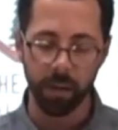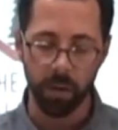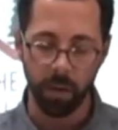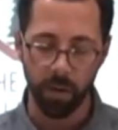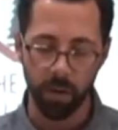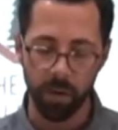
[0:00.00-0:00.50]

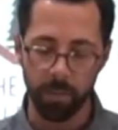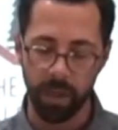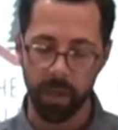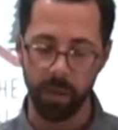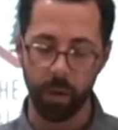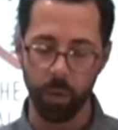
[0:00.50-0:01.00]
called the
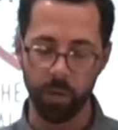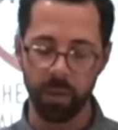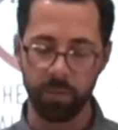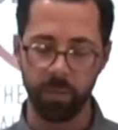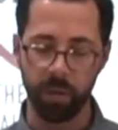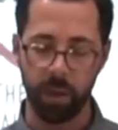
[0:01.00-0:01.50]
man who
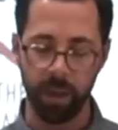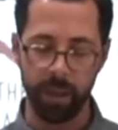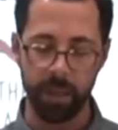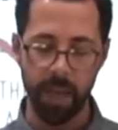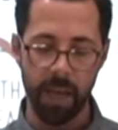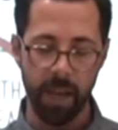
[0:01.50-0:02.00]
was blind